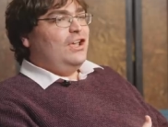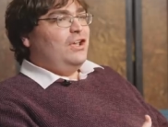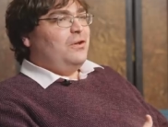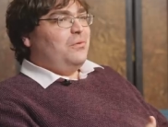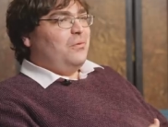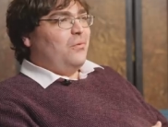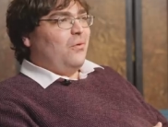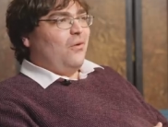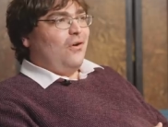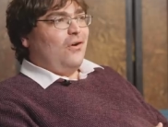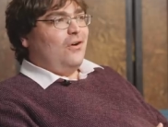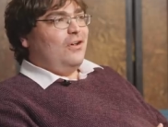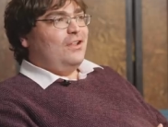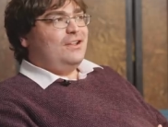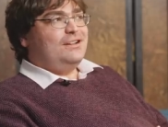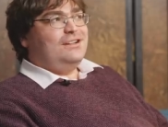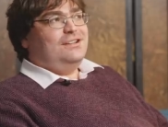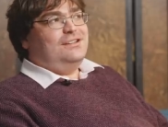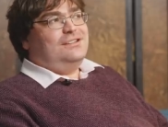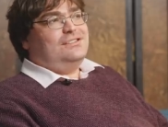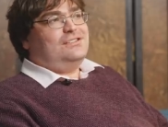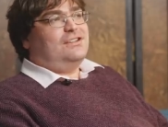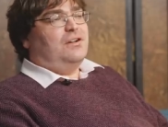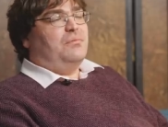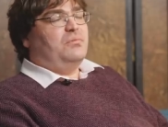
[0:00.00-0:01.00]
what
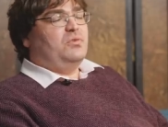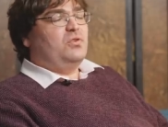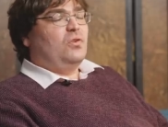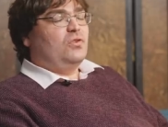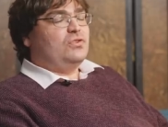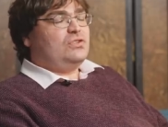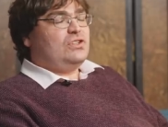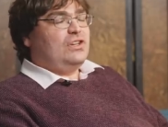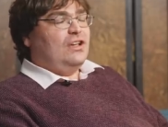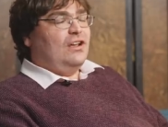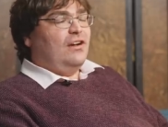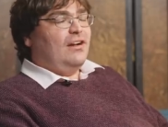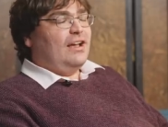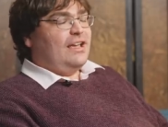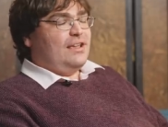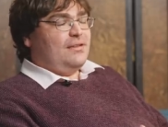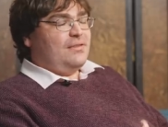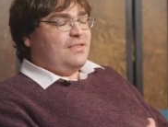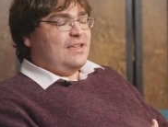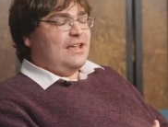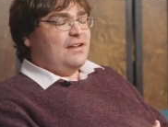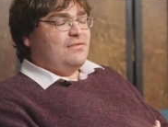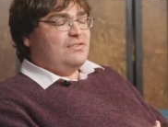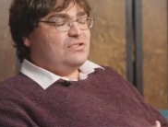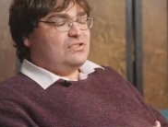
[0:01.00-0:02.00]
some Trotskyite
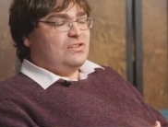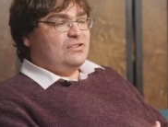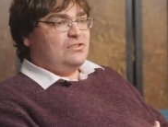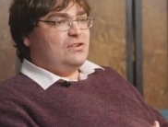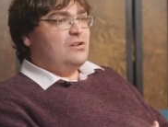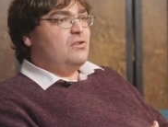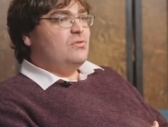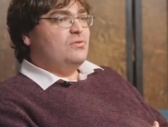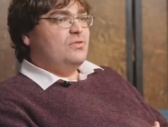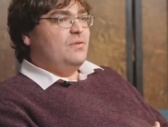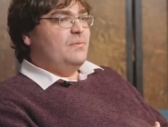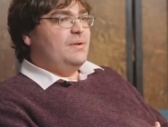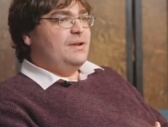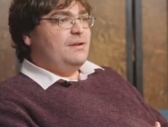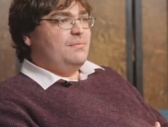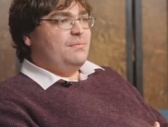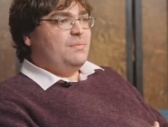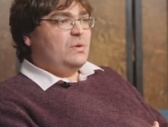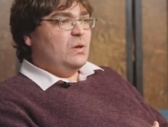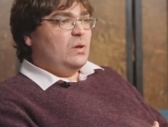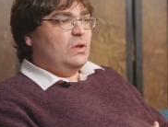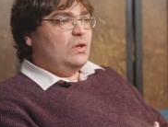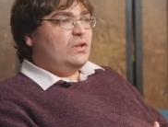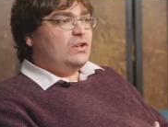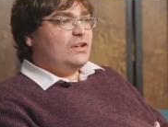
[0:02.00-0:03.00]
theorists had told them in a
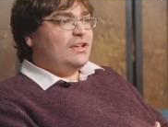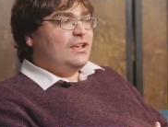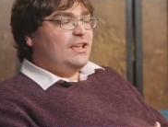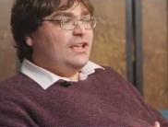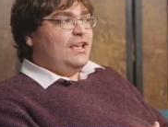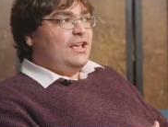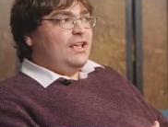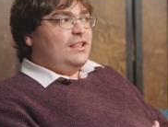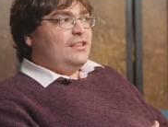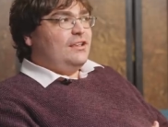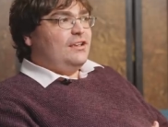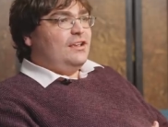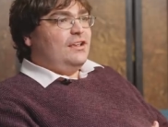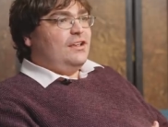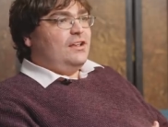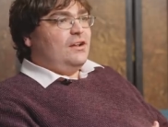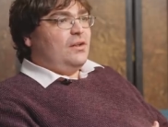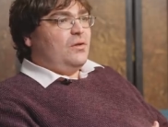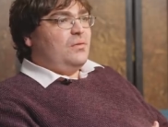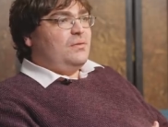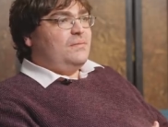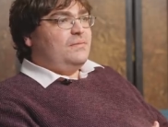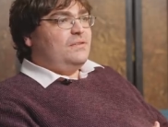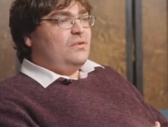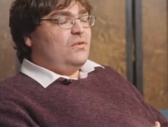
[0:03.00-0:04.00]
book, that, you
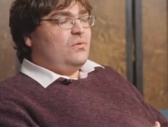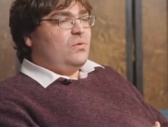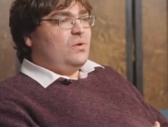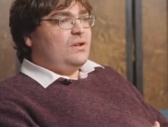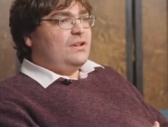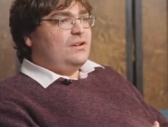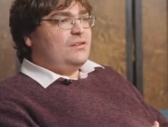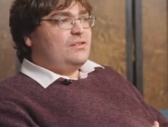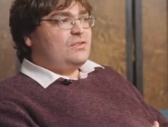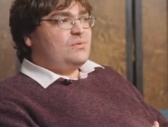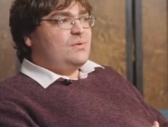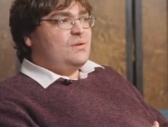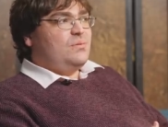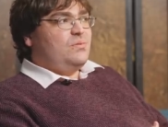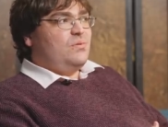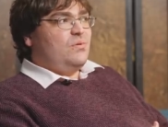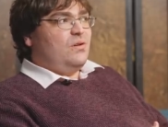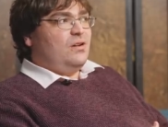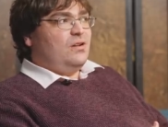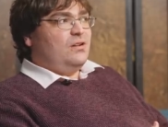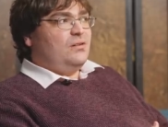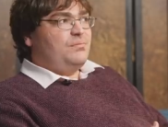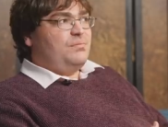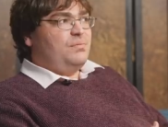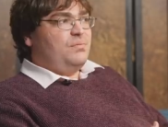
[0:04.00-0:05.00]
know, a lot of working class people
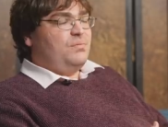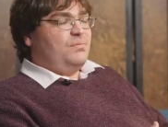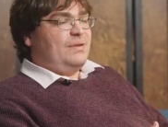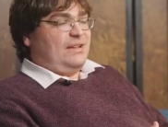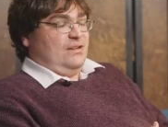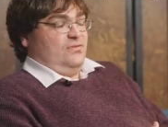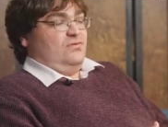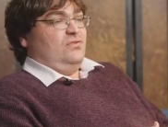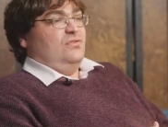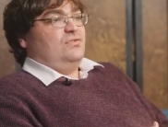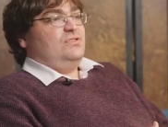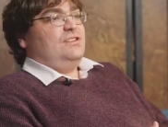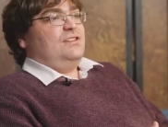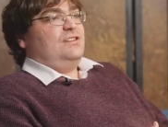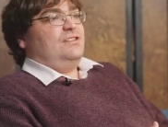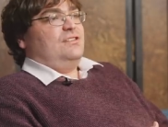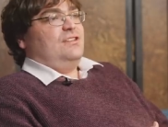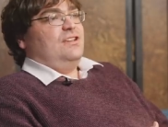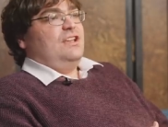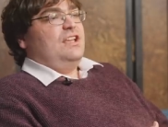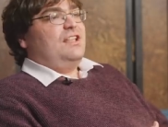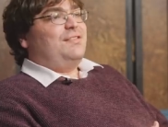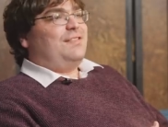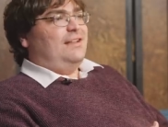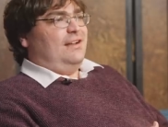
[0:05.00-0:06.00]
are patriotic,
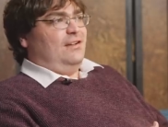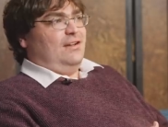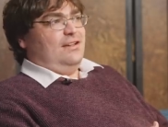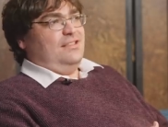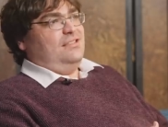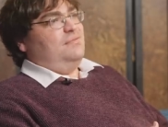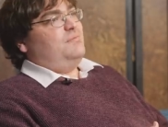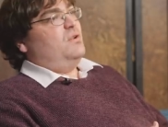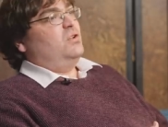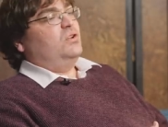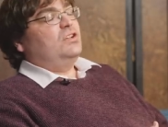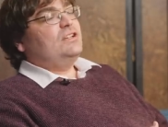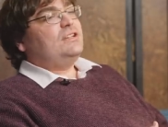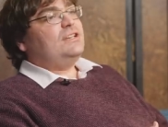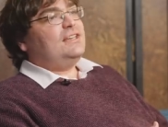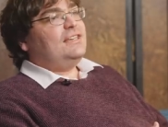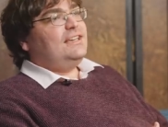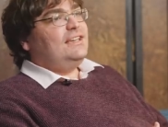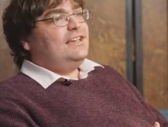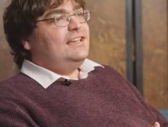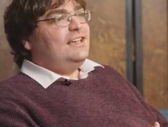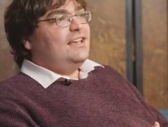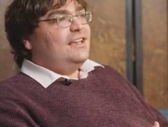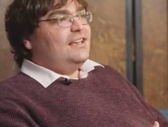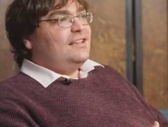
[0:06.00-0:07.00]
they like the
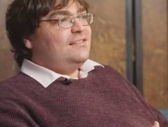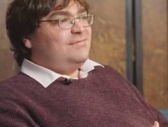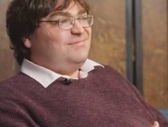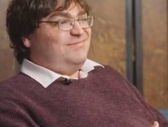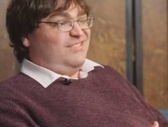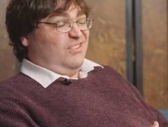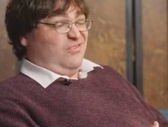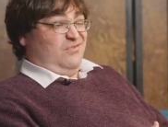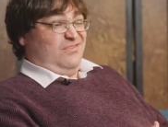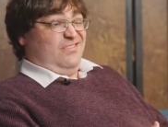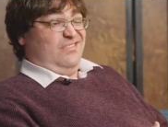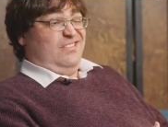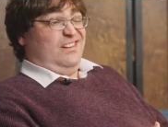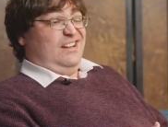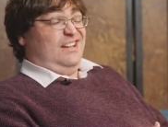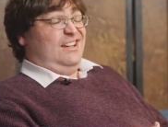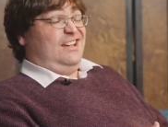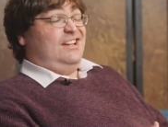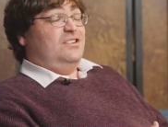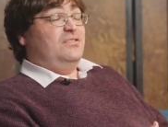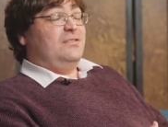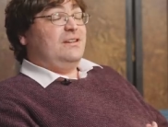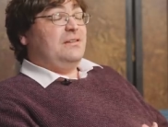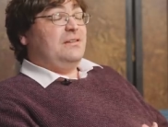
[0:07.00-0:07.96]
monarchy, not very keen on